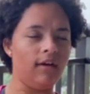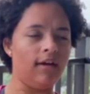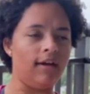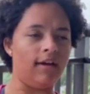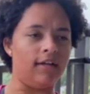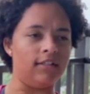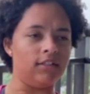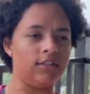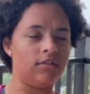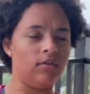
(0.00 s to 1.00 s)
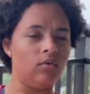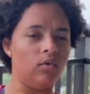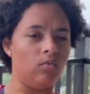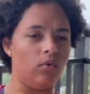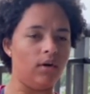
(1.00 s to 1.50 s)
And
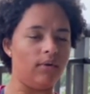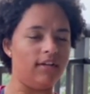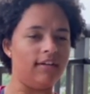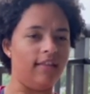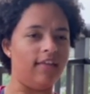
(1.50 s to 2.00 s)
what we did